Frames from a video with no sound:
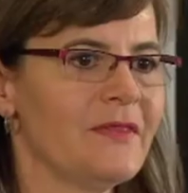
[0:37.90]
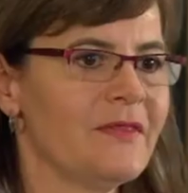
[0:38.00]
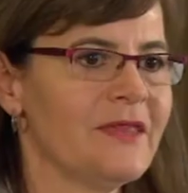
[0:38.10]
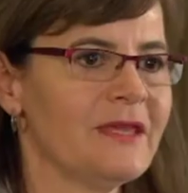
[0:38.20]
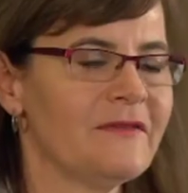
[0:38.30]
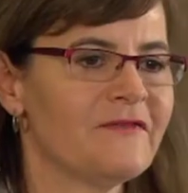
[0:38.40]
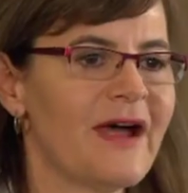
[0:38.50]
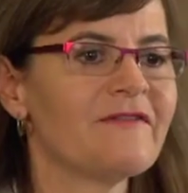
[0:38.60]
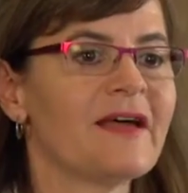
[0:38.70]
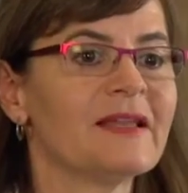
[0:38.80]
the
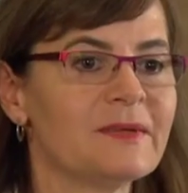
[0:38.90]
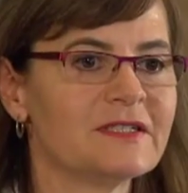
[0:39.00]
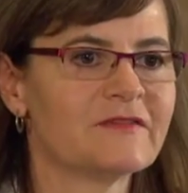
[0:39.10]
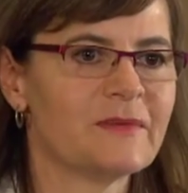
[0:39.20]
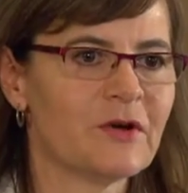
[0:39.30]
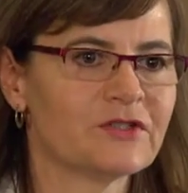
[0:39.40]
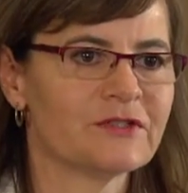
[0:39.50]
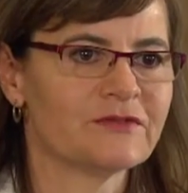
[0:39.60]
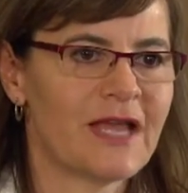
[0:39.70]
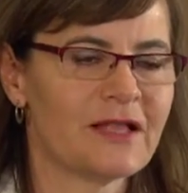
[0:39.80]
5 elements of
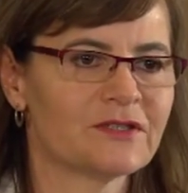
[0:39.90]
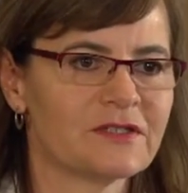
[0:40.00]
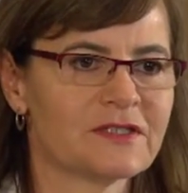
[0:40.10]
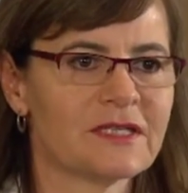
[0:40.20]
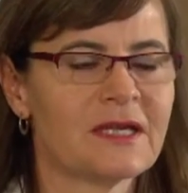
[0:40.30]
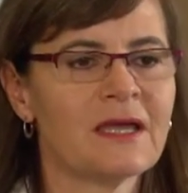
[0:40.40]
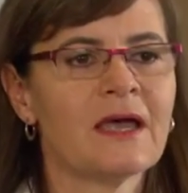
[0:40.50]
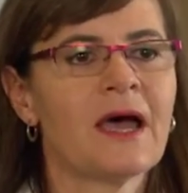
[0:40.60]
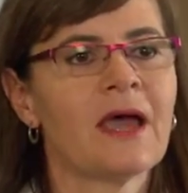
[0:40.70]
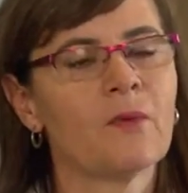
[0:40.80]
emotional intelligence.
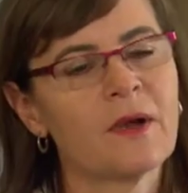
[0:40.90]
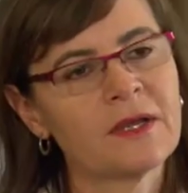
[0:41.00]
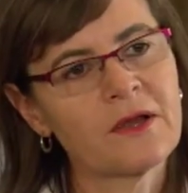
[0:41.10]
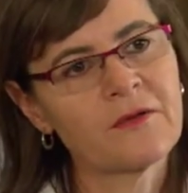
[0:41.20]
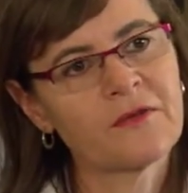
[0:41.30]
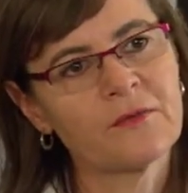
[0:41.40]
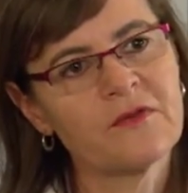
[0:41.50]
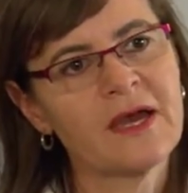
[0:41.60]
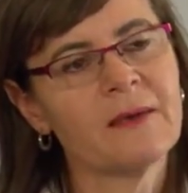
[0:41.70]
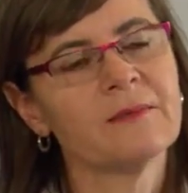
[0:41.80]
I want to go through
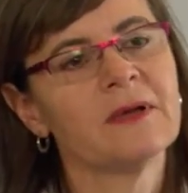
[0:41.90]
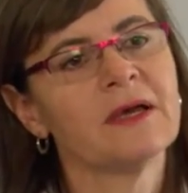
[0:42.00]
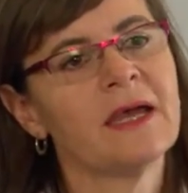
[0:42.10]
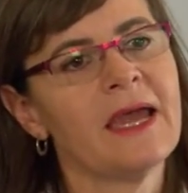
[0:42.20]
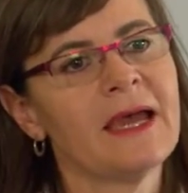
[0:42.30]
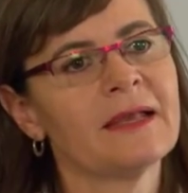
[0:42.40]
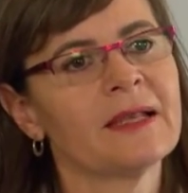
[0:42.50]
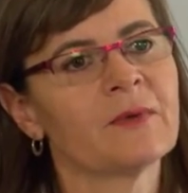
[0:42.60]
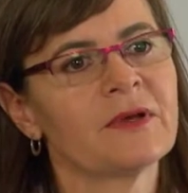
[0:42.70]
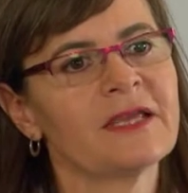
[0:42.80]
them, and
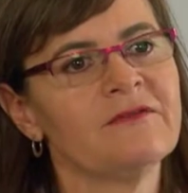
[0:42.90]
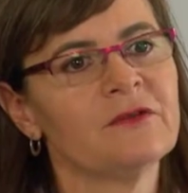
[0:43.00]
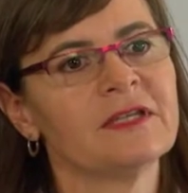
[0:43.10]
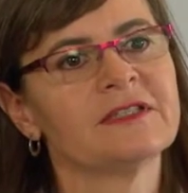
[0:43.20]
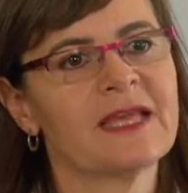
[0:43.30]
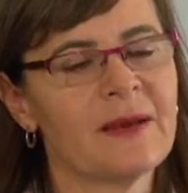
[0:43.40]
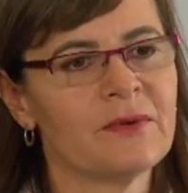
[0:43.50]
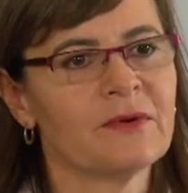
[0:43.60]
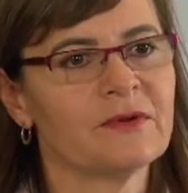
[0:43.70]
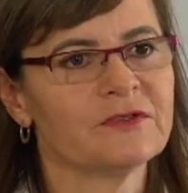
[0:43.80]
I'm going to give you an
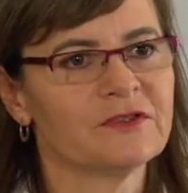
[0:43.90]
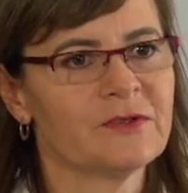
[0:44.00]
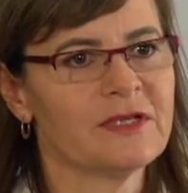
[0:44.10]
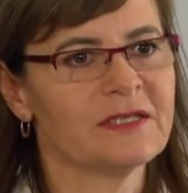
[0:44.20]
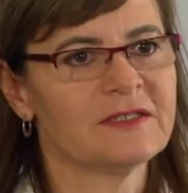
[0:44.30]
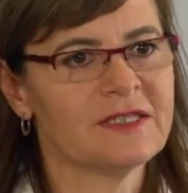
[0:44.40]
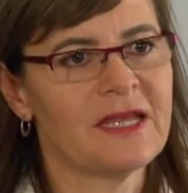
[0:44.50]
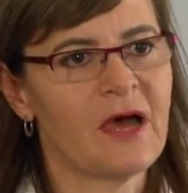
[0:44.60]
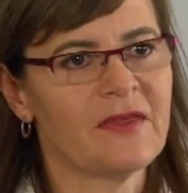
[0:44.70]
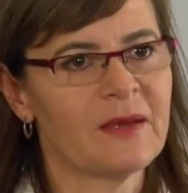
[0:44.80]
example so you can see
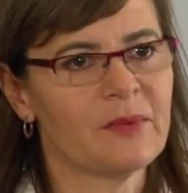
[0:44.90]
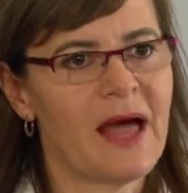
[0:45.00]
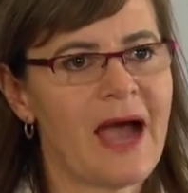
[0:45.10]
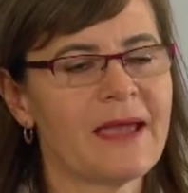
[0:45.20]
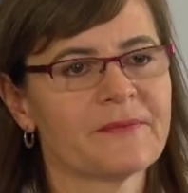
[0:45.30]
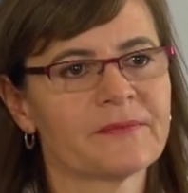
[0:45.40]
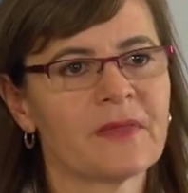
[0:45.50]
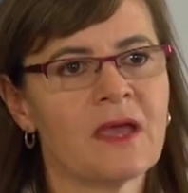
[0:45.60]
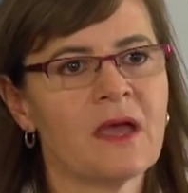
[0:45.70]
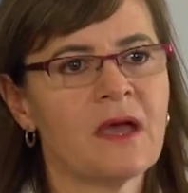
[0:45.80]
how they apply.
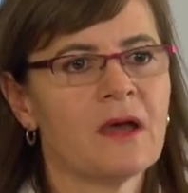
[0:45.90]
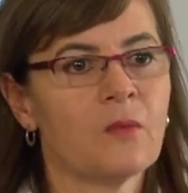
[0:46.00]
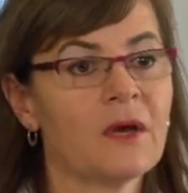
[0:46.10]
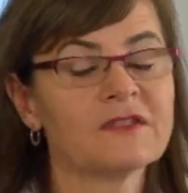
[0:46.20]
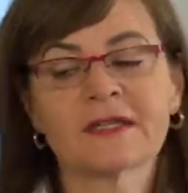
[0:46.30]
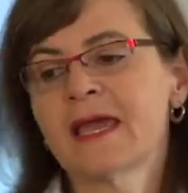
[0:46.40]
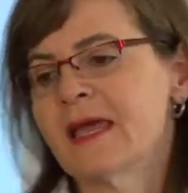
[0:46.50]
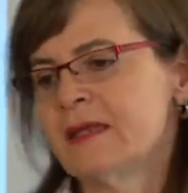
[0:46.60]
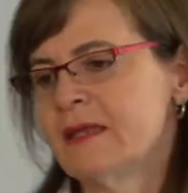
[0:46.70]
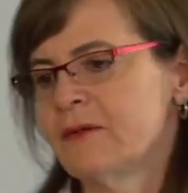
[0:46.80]
Once
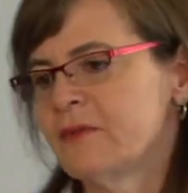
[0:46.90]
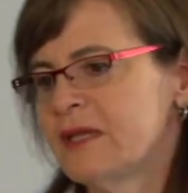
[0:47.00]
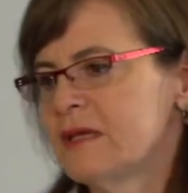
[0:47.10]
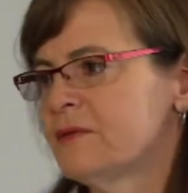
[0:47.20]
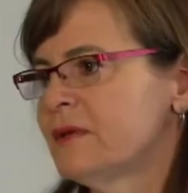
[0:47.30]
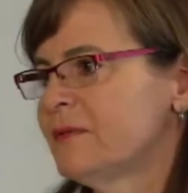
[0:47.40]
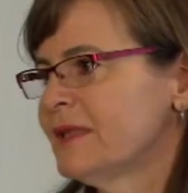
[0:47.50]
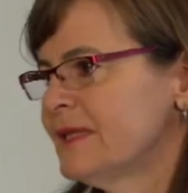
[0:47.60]
again, we really